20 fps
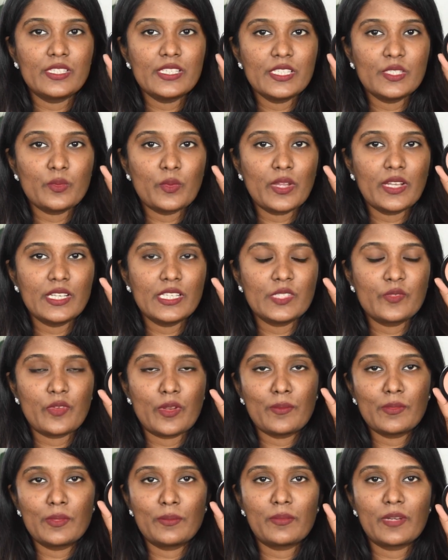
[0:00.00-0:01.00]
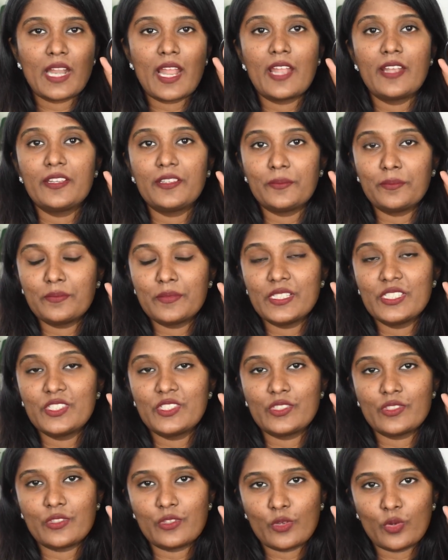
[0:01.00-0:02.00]
This one is from the brand
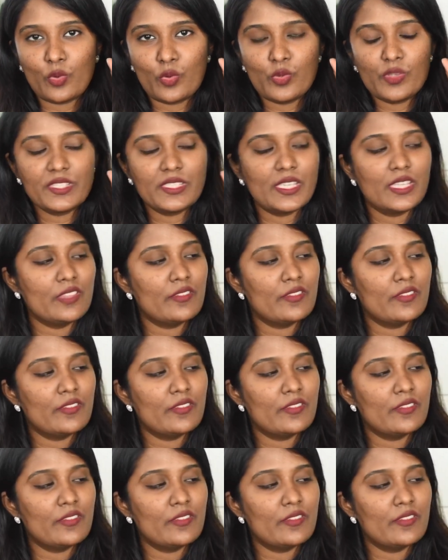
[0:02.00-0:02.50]
Miss Rose.